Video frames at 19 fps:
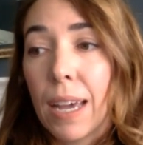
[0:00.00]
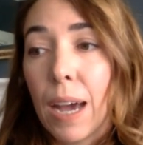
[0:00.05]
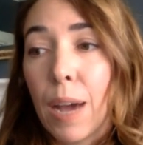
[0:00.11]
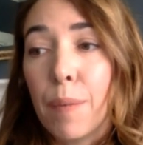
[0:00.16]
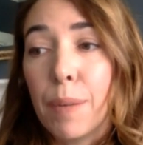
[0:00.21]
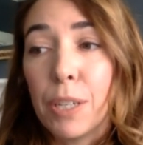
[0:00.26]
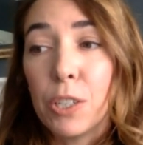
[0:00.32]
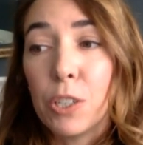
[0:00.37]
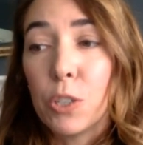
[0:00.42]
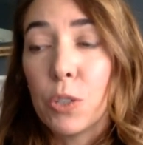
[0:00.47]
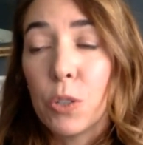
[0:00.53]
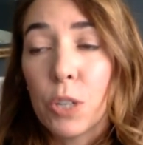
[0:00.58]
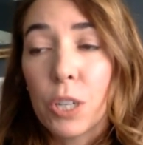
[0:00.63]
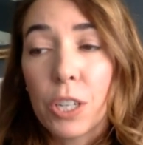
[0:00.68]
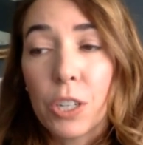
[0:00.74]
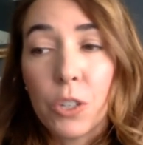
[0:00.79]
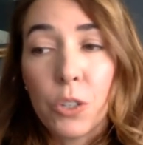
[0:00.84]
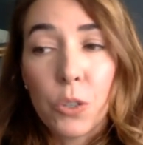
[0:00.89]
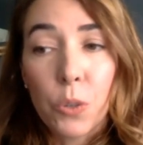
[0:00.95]
I mean, you
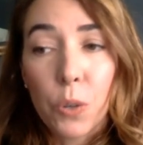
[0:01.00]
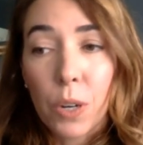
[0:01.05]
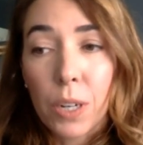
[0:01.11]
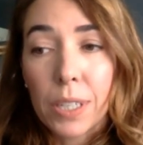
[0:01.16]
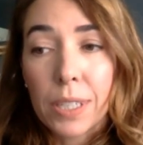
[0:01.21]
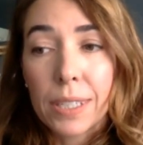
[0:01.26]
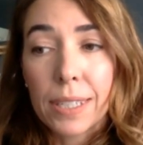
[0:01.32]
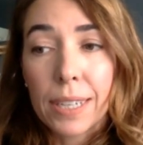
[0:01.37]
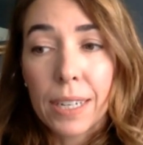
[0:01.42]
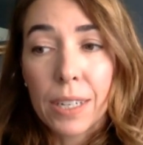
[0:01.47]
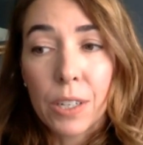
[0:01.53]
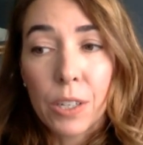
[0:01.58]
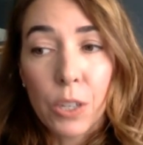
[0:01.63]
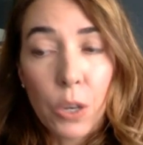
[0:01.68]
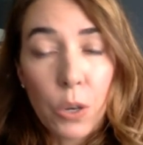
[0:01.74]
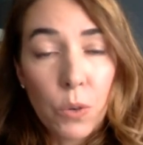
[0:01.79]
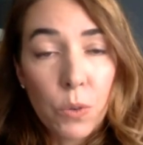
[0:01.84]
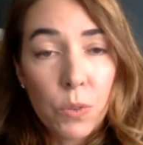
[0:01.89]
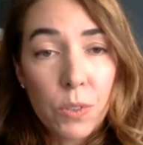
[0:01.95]
look at New York State
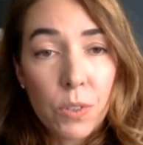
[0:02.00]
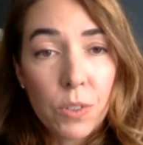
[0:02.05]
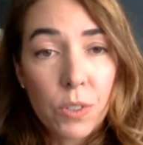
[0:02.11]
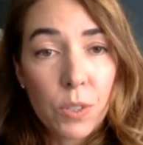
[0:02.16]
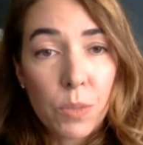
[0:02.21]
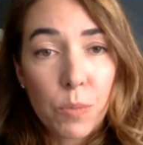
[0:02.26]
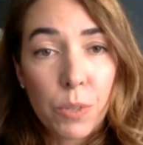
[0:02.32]
alone, there's a